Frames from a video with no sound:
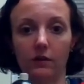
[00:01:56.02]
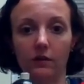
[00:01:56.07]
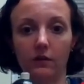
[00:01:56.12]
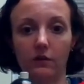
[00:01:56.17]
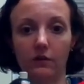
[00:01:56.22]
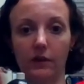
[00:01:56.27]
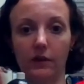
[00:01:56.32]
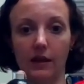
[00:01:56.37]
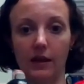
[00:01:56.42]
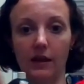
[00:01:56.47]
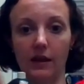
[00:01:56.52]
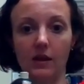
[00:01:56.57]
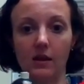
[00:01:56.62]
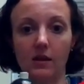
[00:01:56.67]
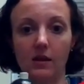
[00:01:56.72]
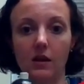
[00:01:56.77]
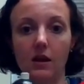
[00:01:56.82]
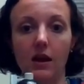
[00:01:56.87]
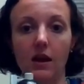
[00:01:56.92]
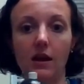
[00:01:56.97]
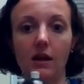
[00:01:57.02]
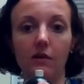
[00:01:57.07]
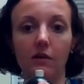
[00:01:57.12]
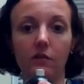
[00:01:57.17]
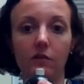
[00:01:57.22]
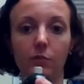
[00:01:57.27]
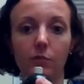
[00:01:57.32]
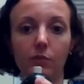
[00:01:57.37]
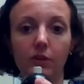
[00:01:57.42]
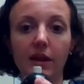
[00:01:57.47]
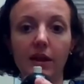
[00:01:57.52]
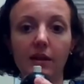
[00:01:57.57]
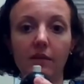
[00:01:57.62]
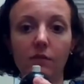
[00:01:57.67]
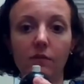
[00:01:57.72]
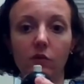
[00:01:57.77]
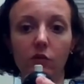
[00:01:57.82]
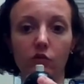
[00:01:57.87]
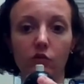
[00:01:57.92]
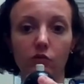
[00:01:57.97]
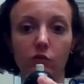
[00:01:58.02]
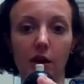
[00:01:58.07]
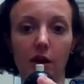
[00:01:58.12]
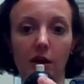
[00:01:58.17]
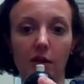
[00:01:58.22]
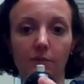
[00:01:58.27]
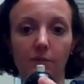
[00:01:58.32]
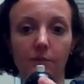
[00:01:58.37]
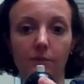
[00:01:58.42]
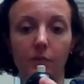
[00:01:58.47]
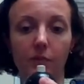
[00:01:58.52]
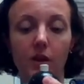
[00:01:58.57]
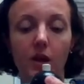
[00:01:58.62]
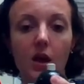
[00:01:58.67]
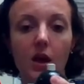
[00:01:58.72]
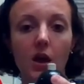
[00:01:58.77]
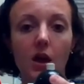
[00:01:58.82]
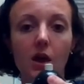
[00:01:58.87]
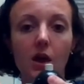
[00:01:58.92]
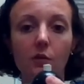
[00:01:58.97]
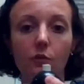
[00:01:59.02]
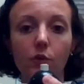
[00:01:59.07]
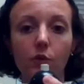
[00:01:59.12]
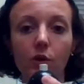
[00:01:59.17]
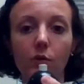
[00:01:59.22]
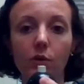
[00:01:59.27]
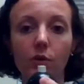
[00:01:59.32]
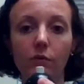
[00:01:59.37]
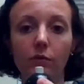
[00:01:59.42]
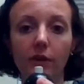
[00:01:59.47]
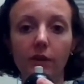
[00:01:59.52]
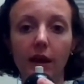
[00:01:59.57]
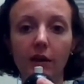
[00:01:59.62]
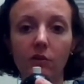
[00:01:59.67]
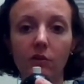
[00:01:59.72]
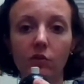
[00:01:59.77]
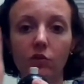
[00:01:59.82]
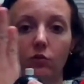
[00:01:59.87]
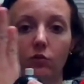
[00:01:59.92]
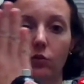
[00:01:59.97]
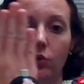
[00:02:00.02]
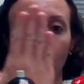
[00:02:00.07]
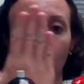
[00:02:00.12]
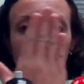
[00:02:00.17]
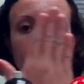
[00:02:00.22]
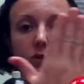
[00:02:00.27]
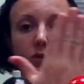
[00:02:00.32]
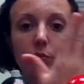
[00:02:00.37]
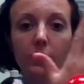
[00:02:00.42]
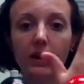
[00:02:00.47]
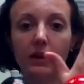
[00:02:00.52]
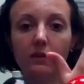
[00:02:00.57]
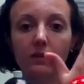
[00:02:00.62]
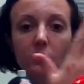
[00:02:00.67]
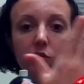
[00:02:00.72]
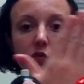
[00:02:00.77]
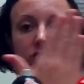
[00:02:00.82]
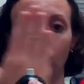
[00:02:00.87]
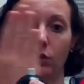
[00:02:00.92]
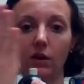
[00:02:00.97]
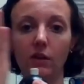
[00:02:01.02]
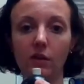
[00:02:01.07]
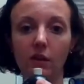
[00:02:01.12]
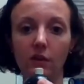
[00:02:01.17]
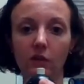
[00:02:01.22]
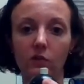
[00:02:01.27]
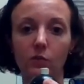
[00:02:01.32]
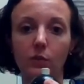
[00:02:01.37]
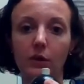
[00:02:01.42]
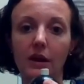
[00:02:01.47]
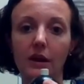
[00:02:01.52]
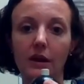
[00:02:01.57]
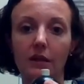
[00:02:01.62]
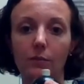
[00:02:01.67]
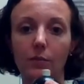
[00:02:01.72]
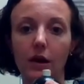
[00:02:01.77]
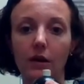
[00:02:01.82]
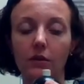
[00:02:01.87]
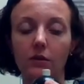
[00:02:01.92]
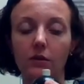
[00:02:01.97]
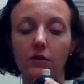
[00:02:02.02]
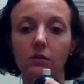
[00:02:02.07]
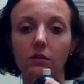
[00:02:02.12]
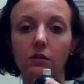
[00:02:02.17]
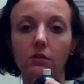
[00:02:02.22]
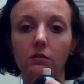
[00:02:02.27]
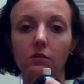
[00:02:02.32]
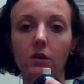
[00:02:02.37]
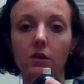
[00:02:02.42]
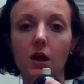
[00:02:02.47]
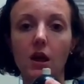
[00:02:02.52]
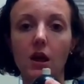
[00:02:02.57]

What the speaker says: Z, is the plane of the screen. If we reflect through the plane of the screen, that's the plane of the molecule,